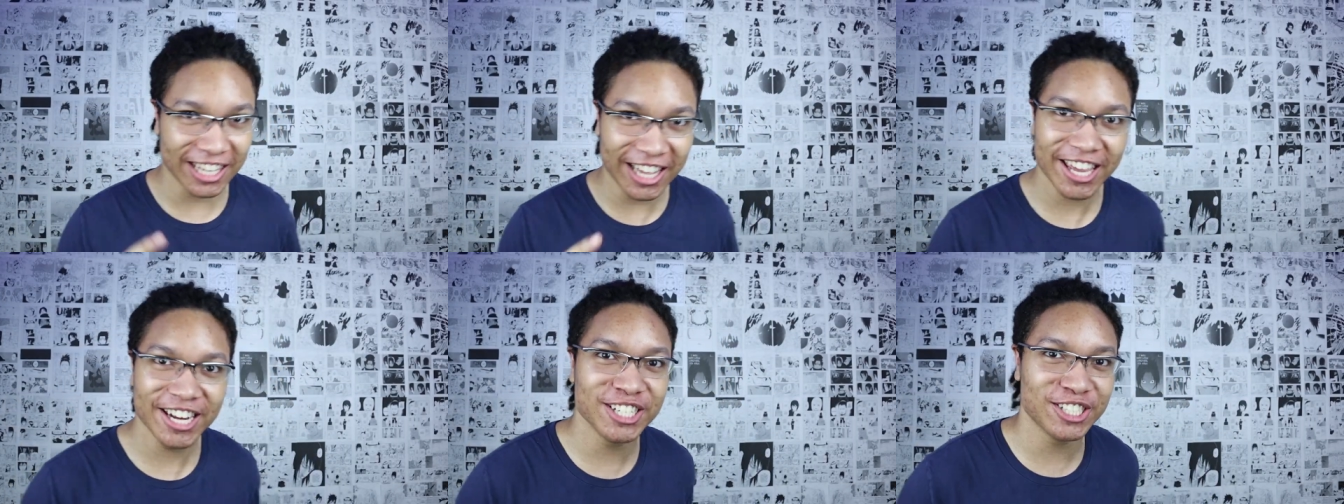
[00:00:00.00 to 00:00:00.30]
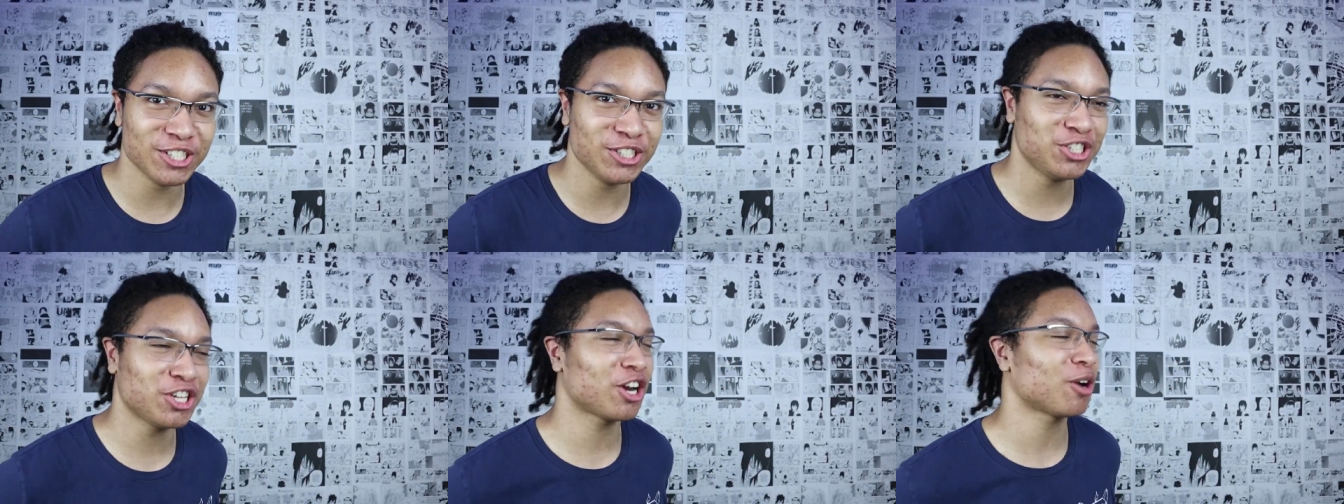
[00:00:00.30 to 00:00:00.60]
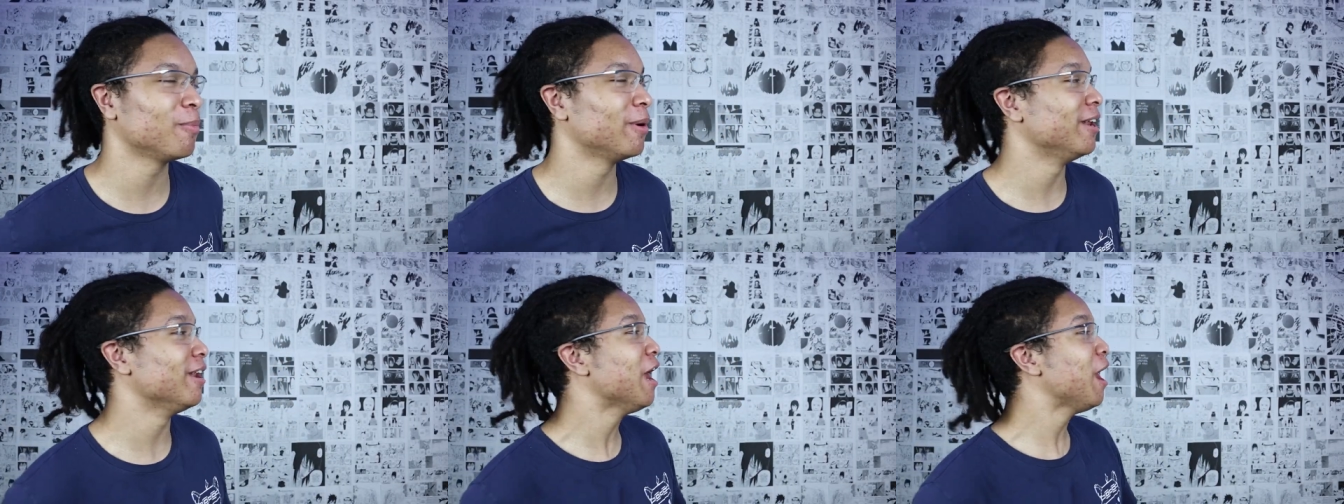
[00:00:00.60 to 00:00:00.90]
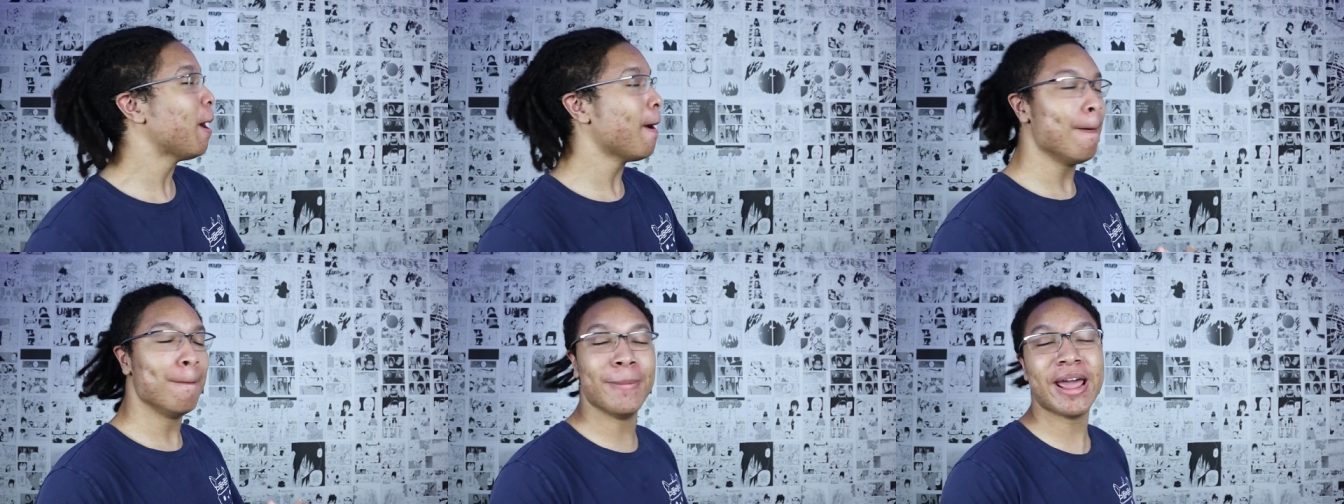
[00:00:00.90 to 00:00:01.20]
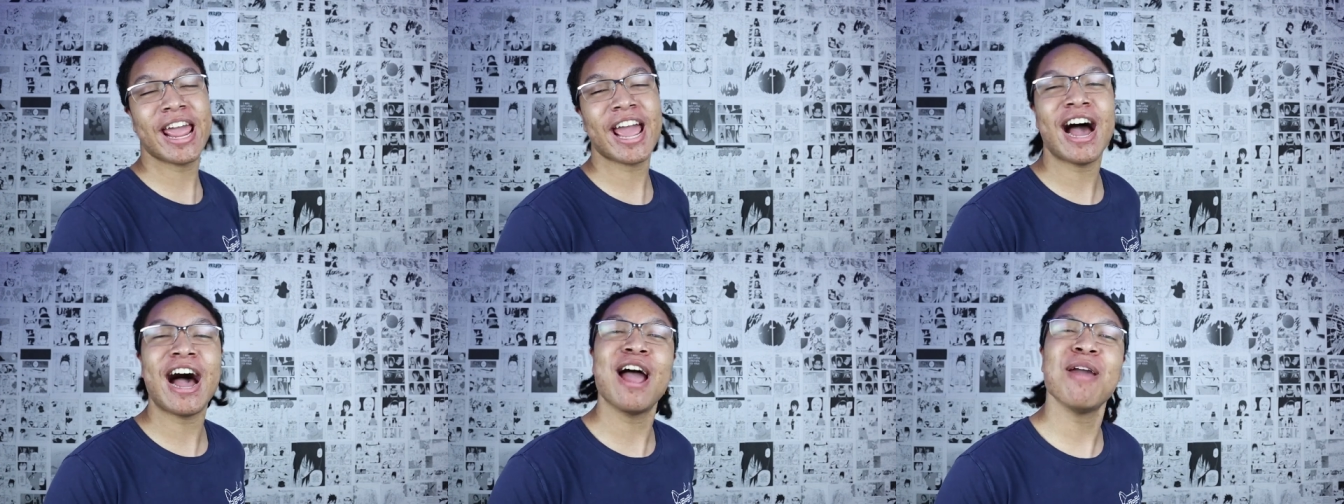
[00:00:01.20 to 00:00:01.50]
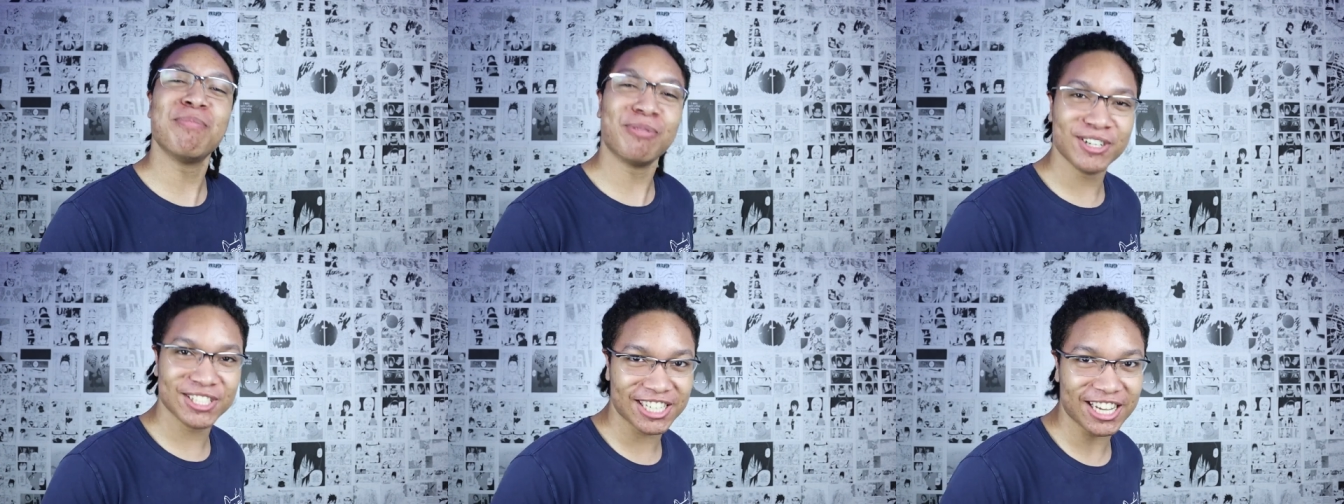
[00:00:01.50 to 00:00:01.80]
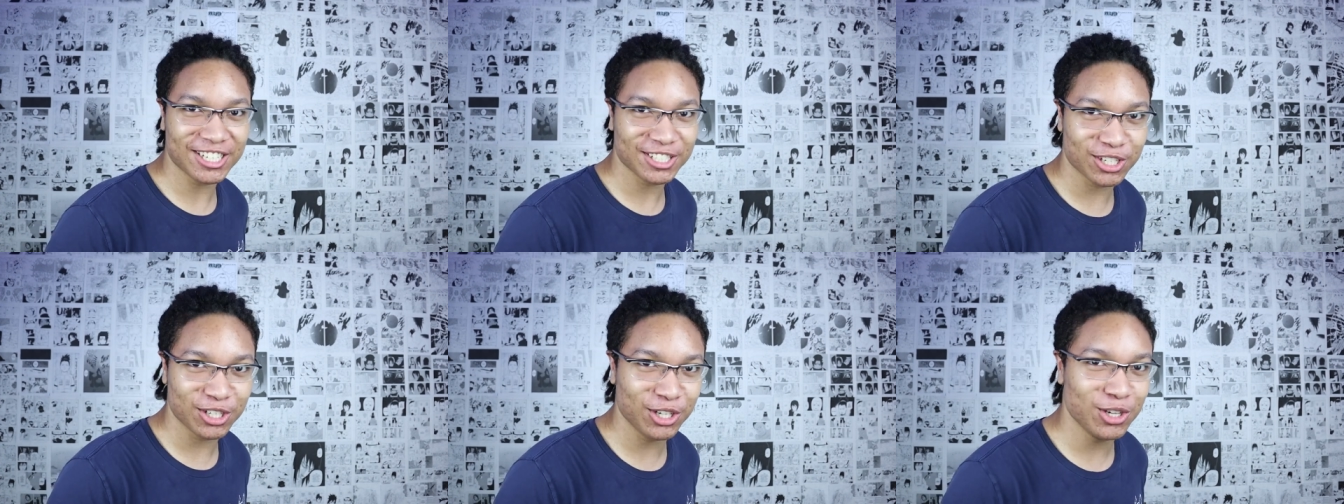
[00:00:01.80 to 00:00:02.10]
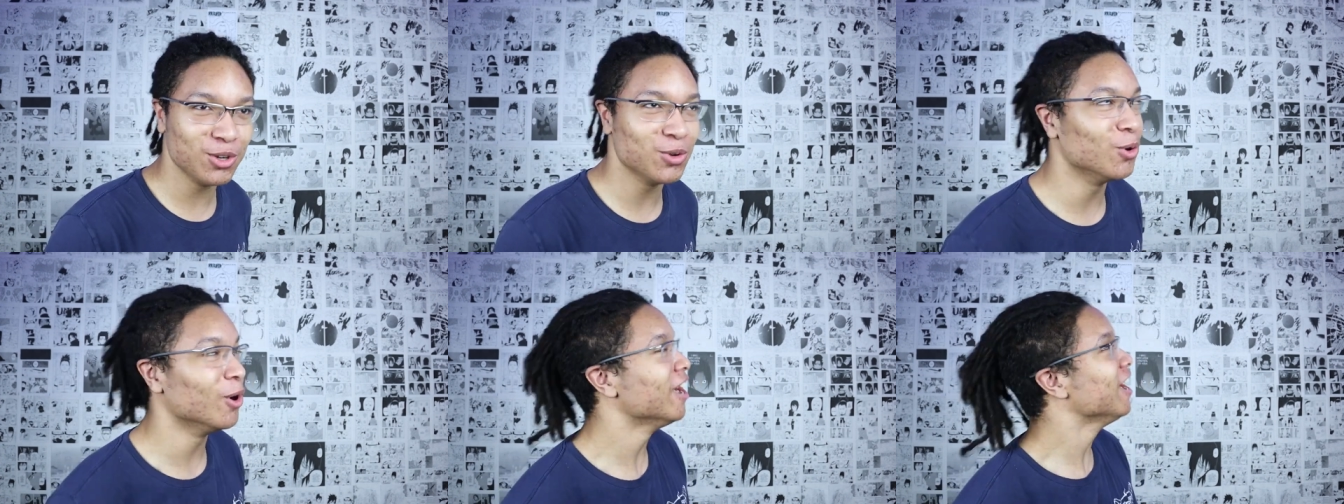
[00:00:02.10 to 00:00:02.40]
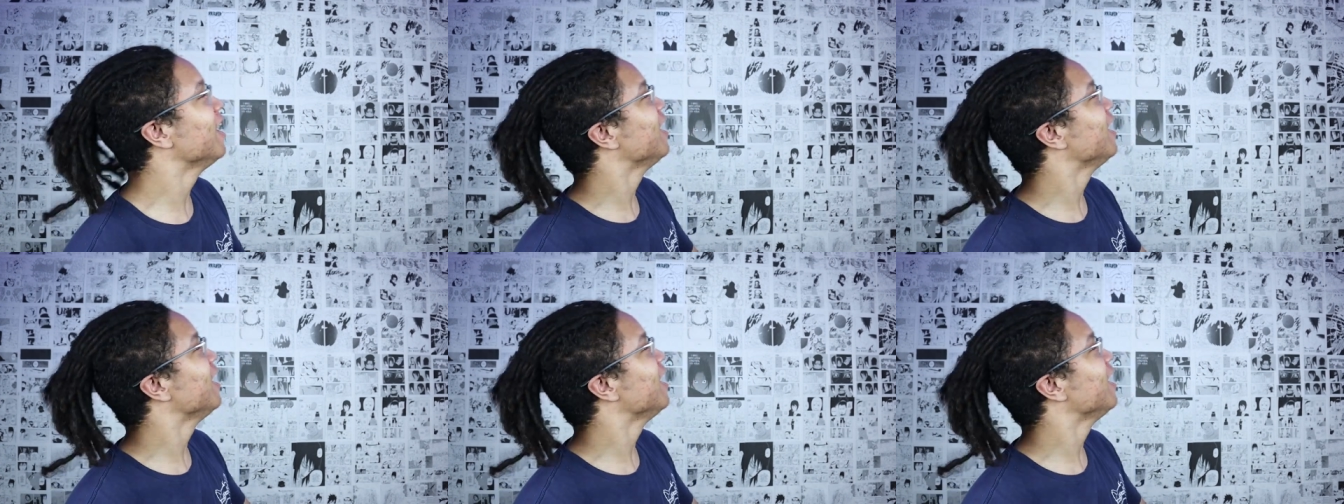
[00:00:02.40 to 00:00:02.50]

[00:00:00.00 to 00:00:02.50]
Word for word: ladies and gentlemen, may I present to you